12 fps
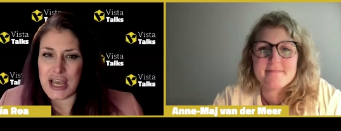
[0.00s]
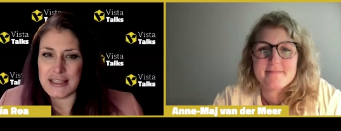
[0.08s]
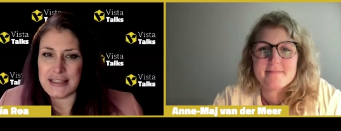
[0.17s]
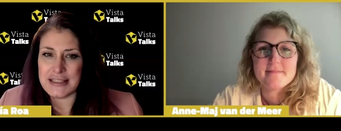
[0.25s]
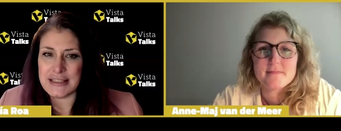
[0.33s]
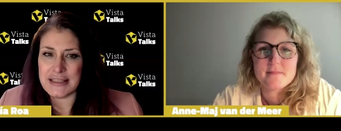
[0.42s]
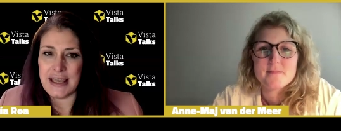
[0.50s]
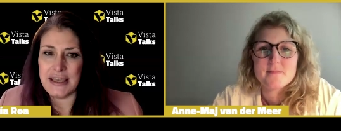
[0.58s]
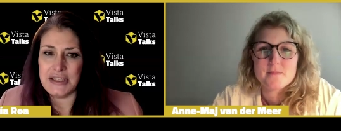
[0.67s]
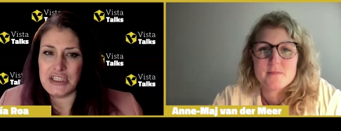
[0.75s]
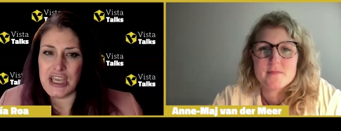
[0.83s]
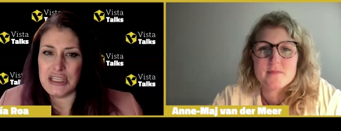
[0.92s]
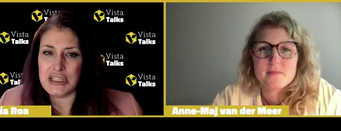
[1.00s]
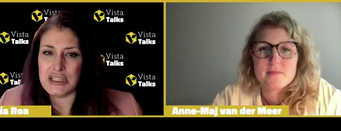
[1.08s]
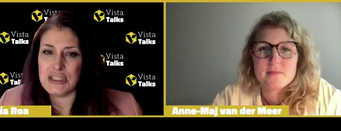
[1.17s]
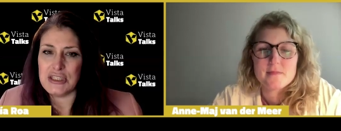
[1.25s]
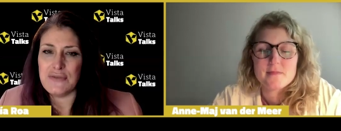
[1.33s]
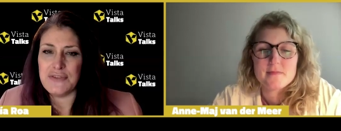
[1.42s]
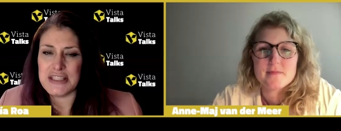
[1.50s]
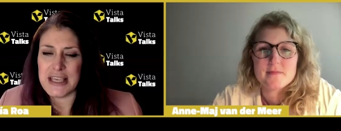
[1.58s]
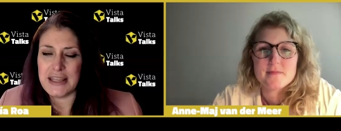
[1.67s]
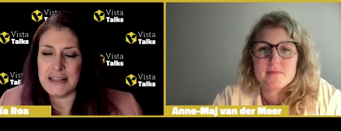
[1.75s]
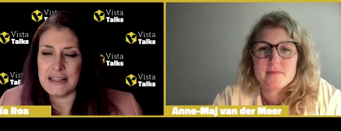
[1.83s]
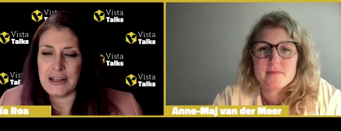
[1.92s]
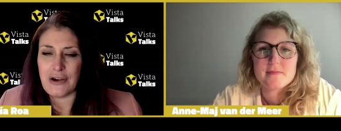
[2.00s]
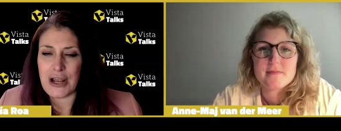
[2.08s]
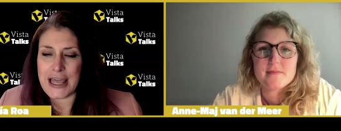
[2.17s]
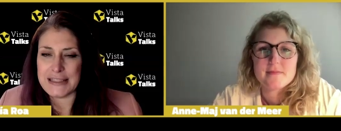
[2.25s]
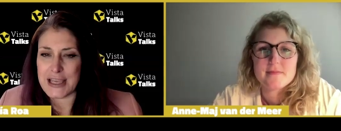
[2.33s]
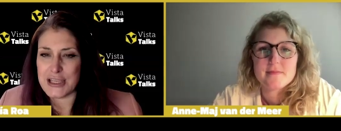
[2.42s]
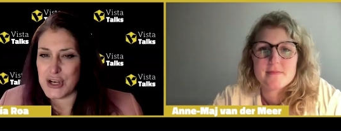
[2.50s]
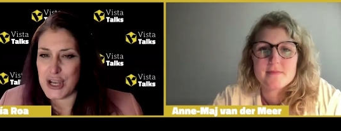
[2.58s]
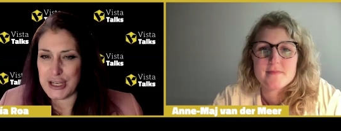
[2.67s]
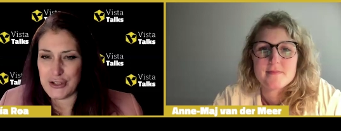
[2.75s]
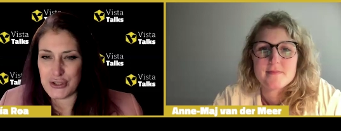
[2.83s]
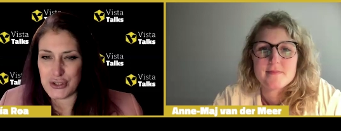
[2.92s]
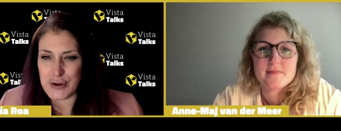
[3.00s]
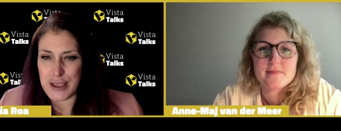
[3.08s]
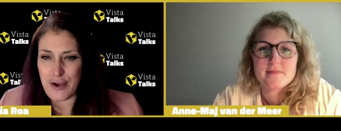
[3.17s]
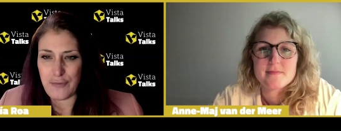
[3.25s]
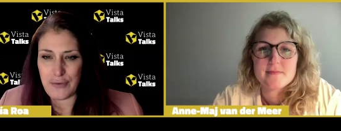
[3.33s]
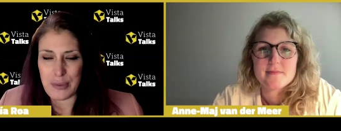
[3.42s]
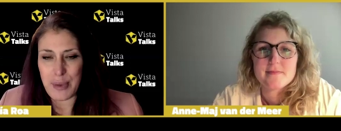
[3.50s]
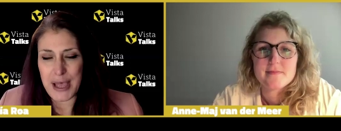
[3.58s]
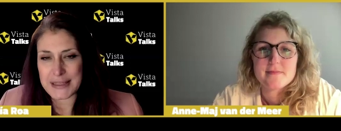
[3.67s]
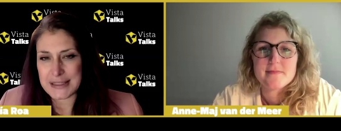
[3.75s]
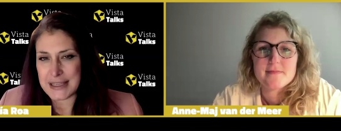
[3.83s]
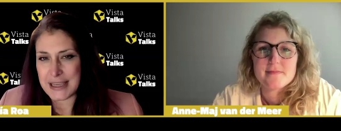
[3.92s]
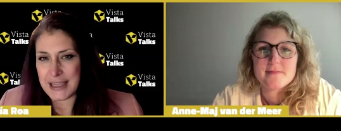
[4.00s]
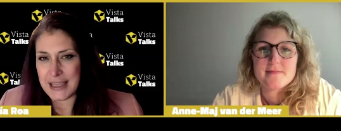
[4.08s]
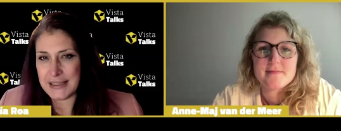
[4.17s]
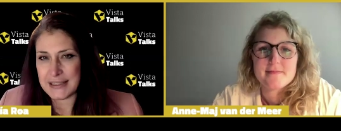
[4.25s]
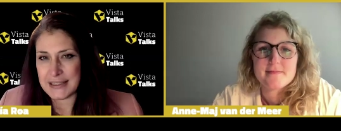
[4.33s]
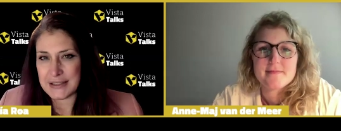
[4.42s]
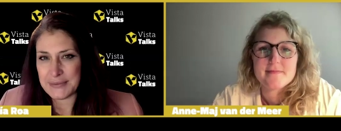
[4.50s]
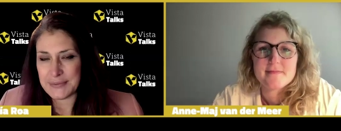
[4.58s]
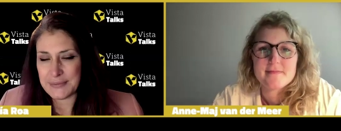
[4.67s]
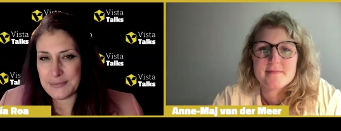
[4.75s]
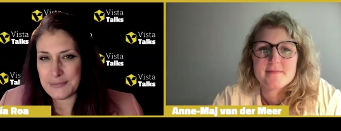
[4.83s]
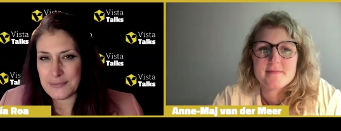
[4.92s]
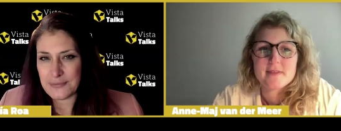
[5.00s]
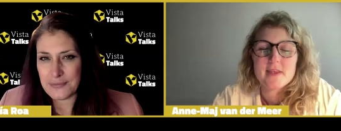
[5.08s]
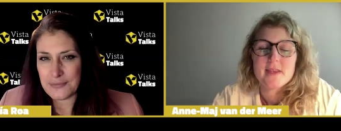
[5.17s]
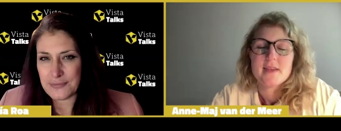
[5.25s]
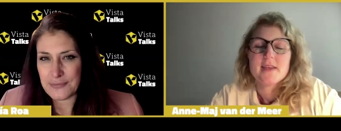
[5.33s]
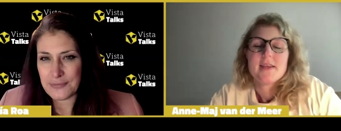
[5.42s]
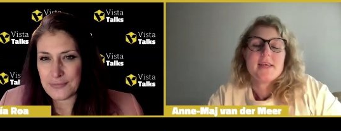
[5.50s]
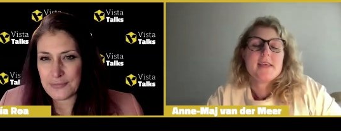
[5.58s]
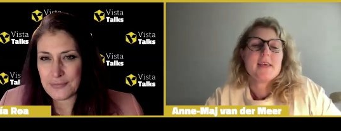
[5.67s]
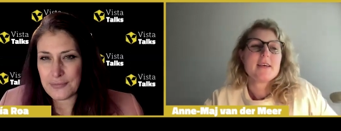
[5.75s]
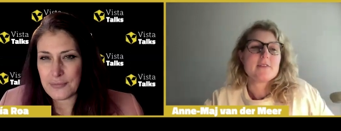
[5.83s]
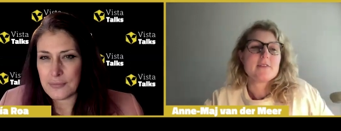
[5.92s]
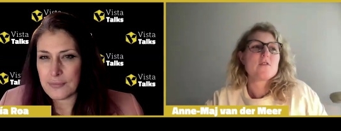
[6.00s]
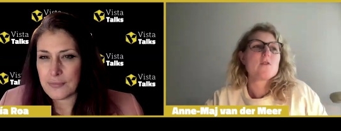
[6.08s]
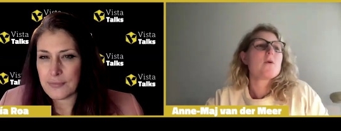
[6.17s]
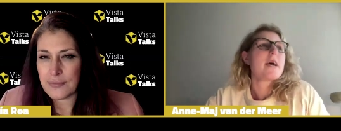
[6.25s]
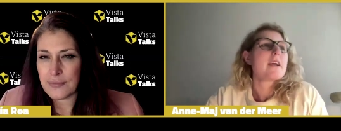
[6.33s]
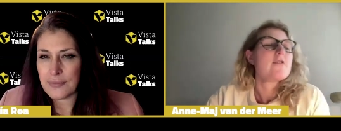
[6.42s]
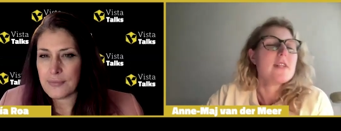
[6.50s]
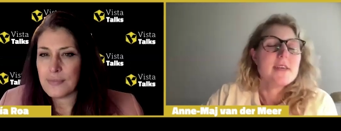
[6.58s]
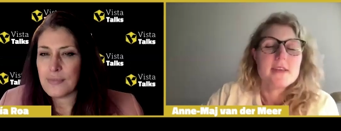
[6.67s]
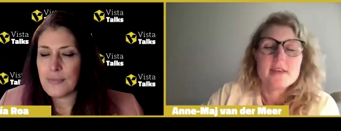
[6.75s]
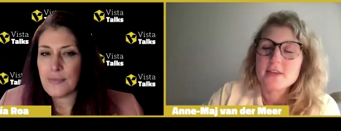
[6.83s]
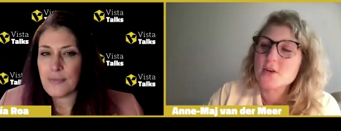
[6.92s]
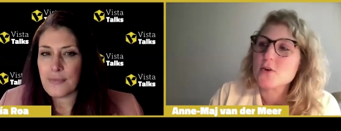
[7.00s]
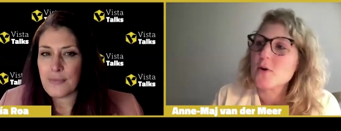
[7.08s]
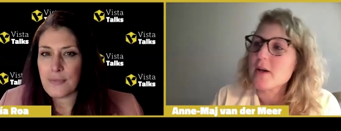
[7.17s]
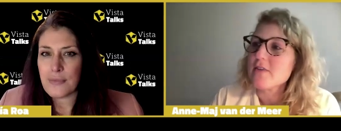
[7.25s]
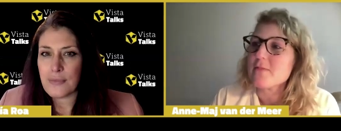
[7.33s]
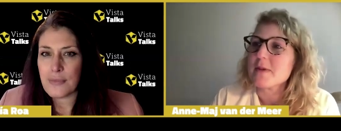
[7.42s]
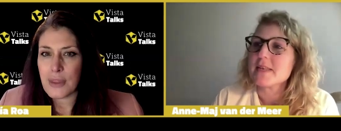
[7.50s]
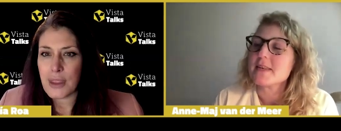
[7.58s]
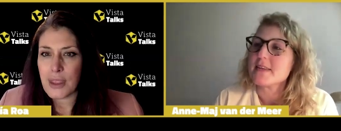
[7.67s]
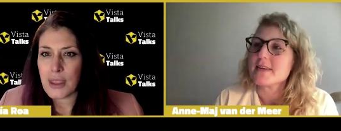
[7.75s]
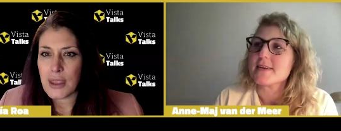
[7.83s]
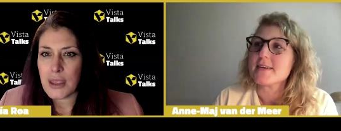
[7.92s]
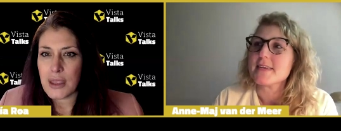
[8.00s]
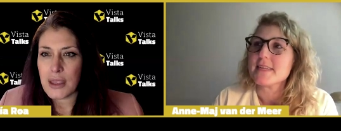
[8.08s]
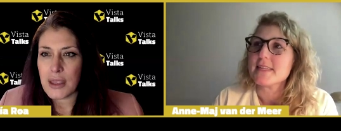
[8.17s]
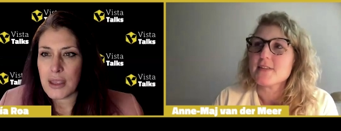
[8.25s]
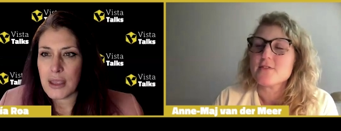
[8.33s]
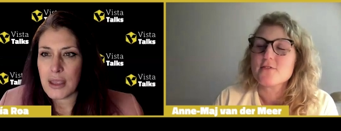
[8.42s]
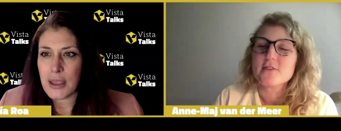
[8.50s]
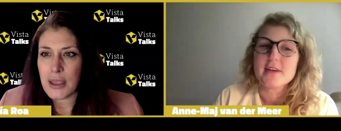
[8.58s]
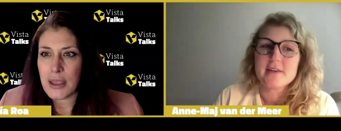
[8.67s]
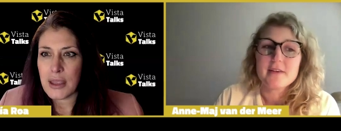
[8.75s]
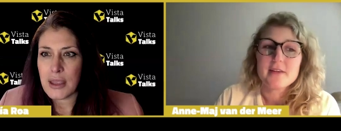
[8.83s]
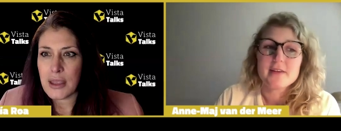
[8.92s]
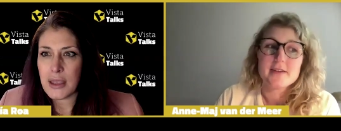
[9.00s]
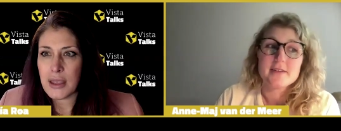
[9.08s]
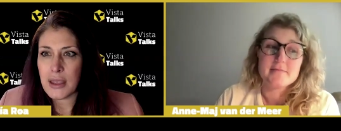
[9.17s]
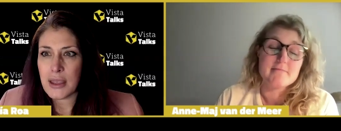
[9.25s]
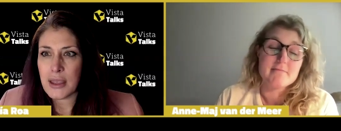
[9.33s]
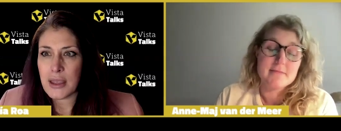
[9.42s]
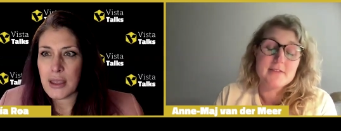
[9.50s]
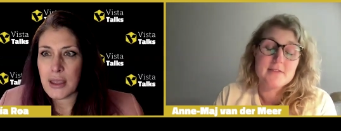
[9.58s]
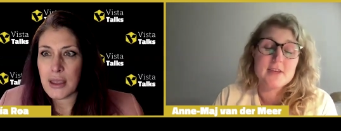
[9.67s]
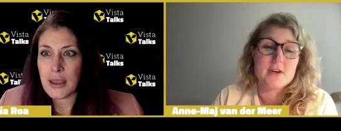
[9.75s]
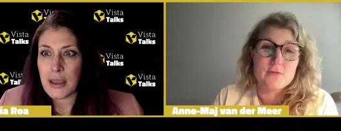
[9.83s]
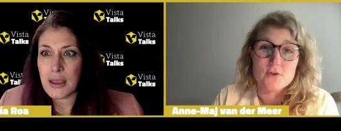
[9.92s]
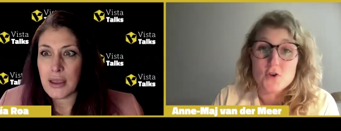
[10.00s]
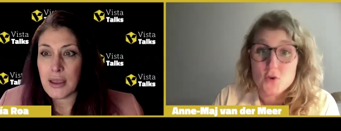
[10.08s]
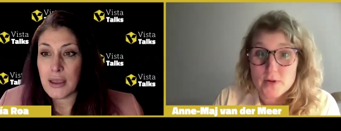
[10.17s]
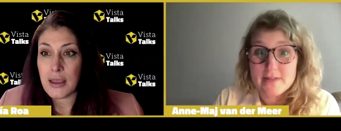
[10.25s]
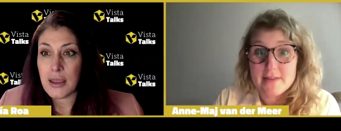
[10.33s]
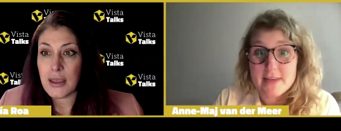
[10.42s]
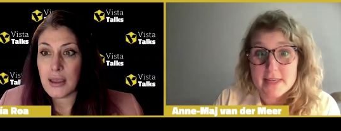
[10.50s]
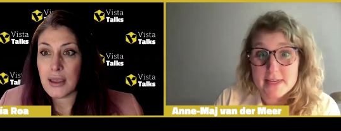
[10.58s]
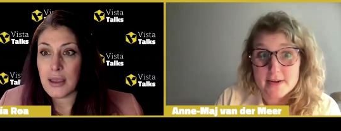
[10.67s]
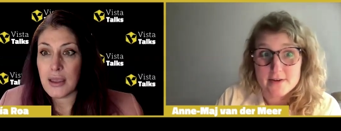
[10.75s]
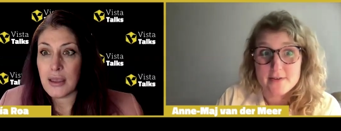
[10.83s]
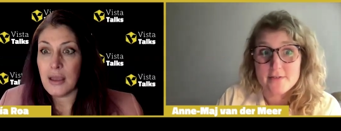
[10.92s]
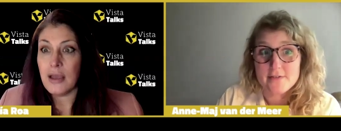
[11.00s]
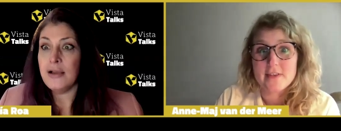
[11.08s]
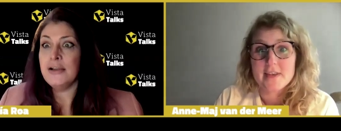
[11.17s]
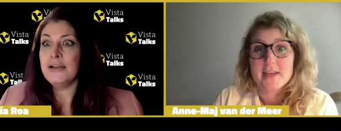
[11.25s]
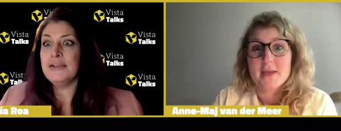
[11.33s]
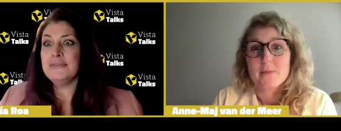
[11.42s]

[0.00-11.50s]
Speaker 1: chance, uh, changes you've seen in the localization industry over the past decade?
Speaker 2: Yeah, so actually, you know, I've been uh, in the industry um, this year for twenty years,